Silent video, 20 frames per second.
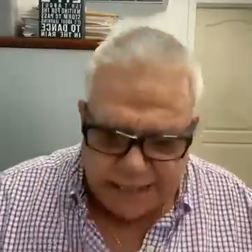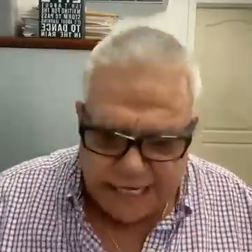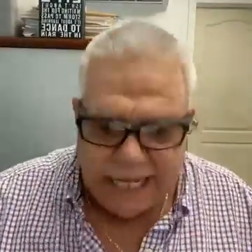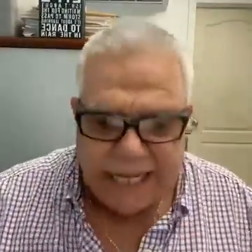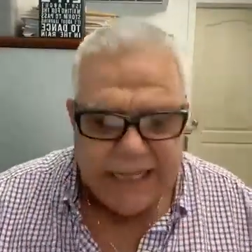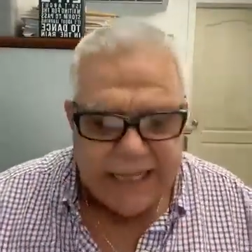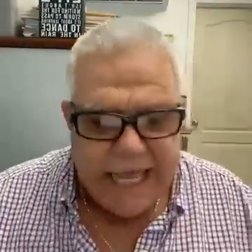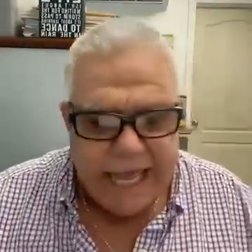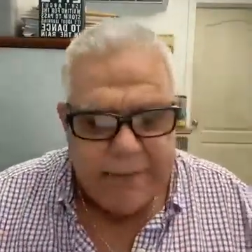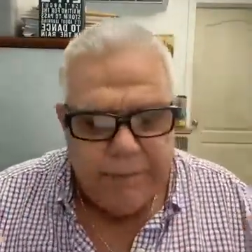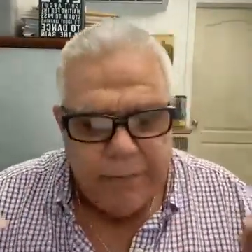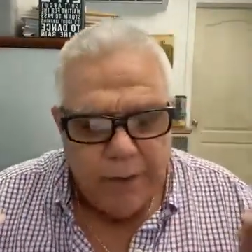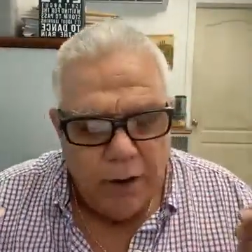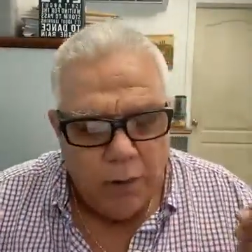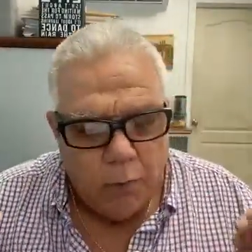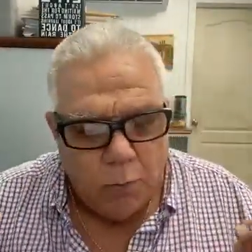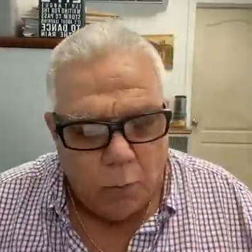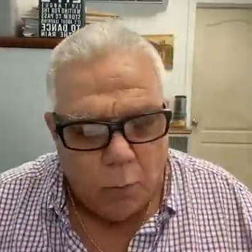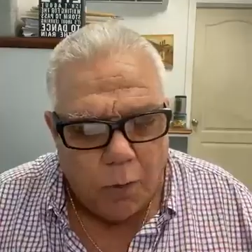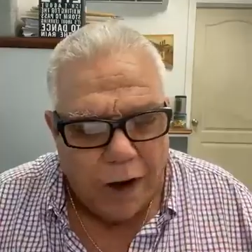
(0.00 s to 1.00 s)
Tell them
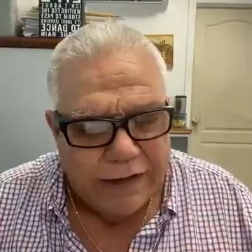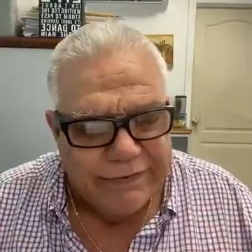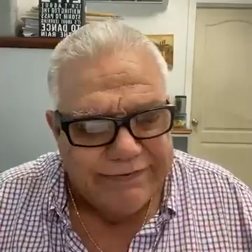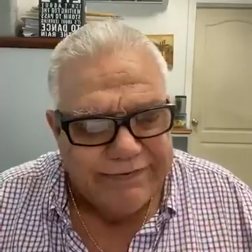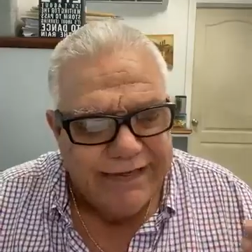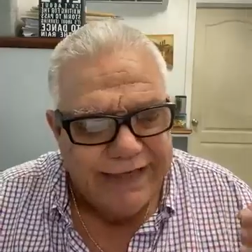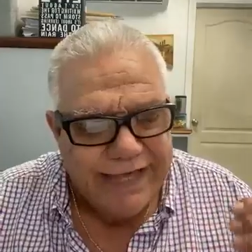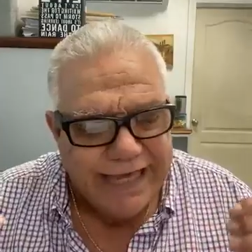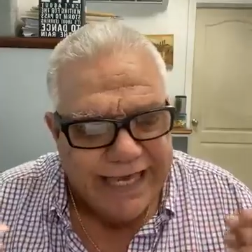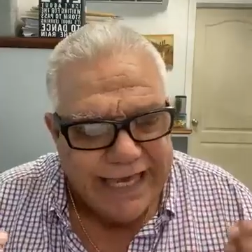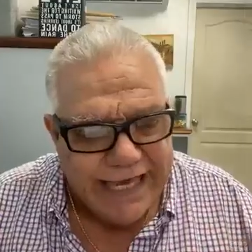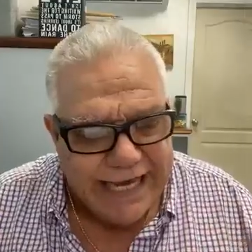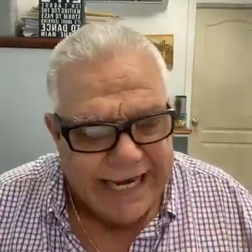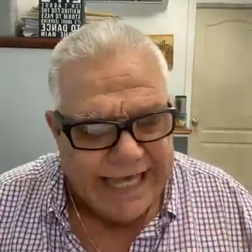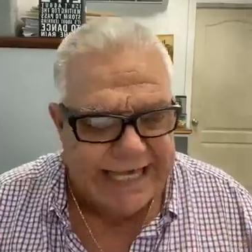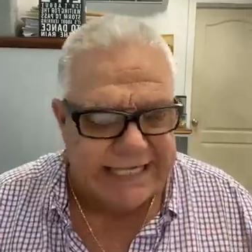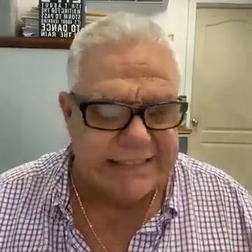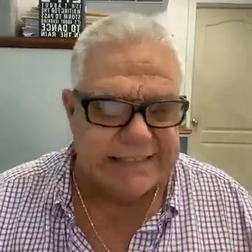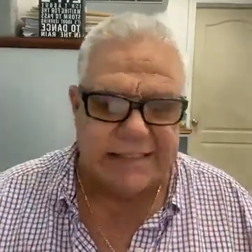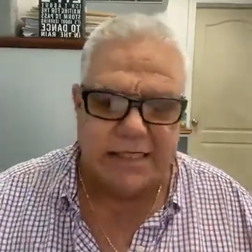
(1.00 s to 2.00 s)
what
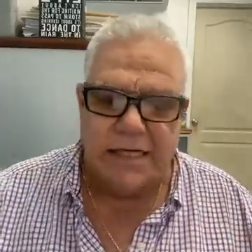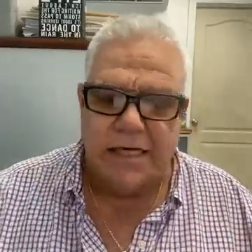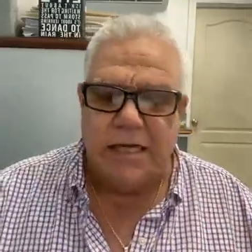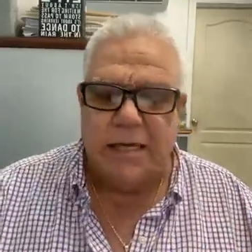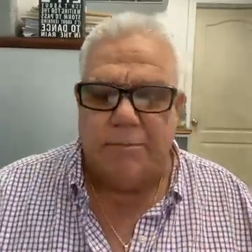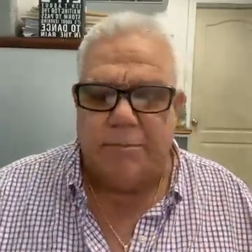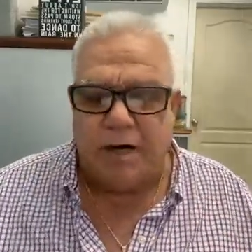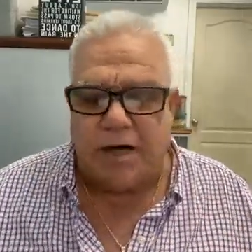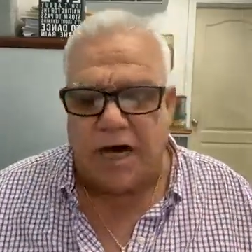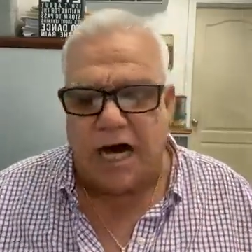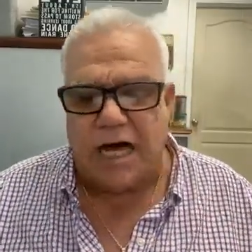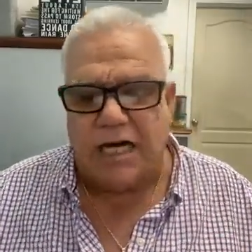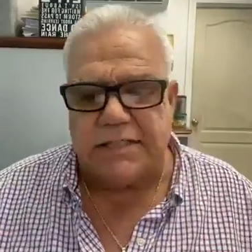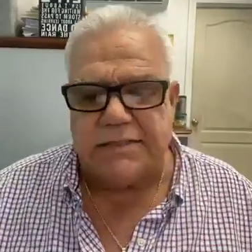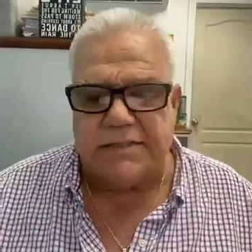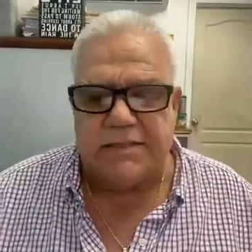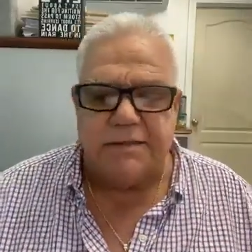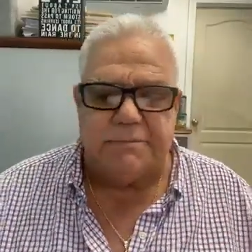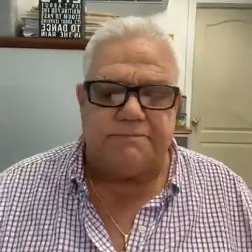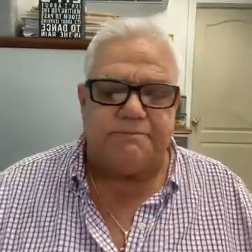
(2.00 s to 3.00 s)
it is.
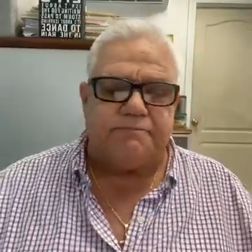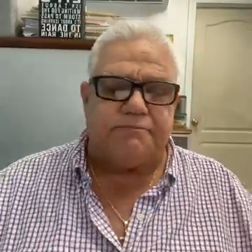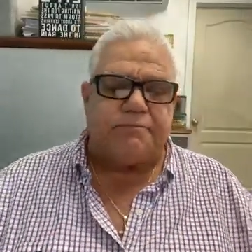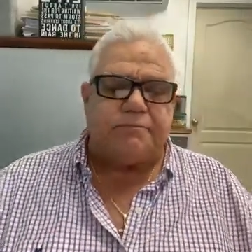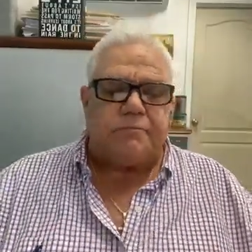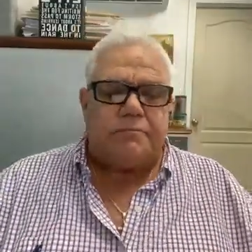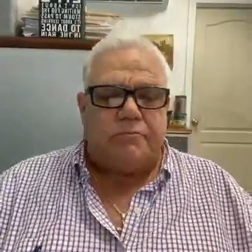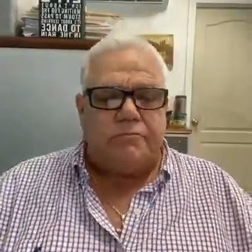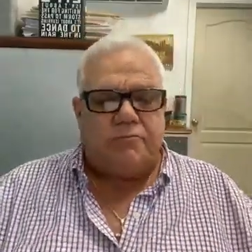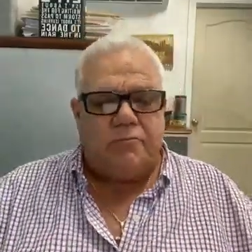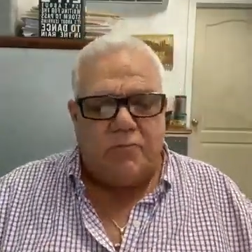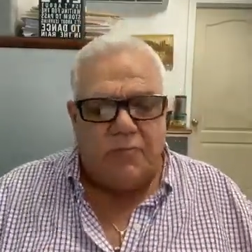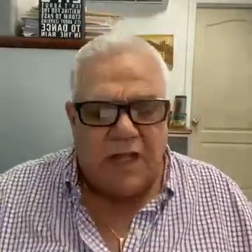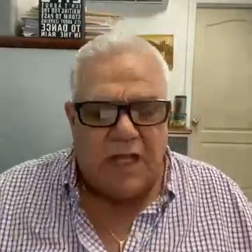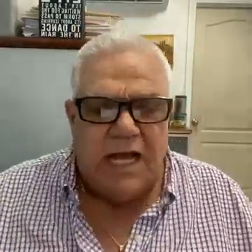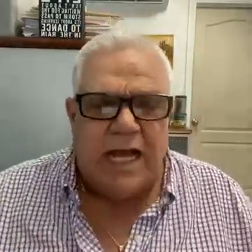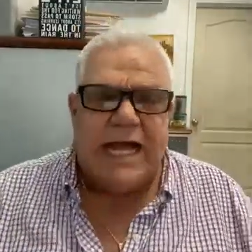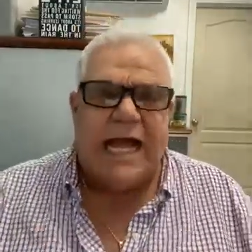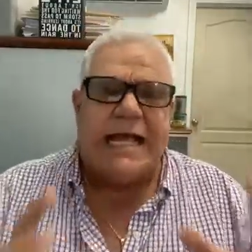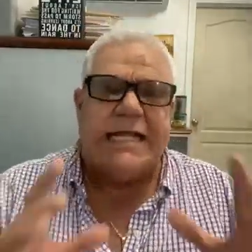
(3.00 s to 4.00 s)
Because,
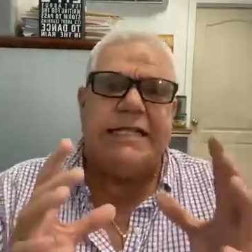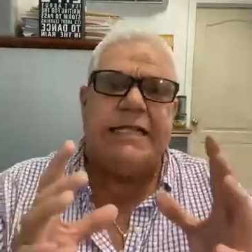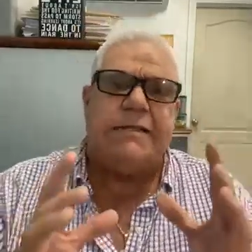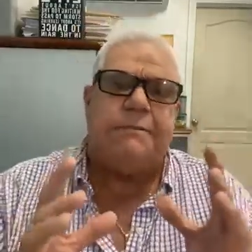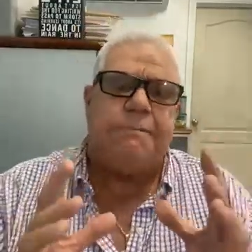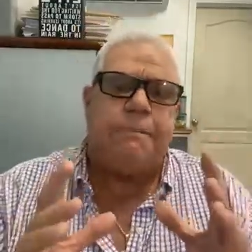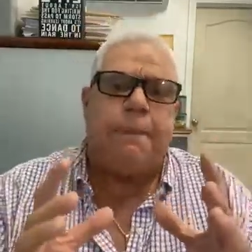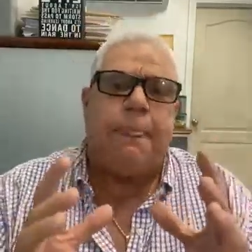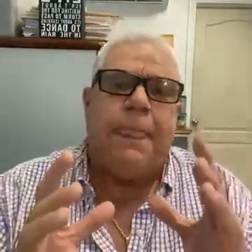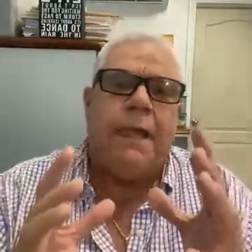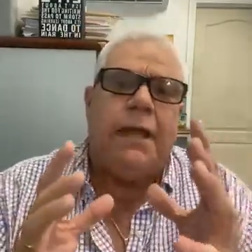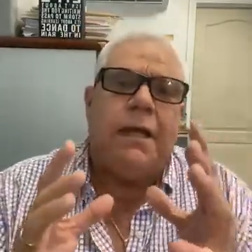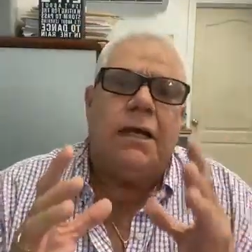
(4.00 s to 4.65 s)
again,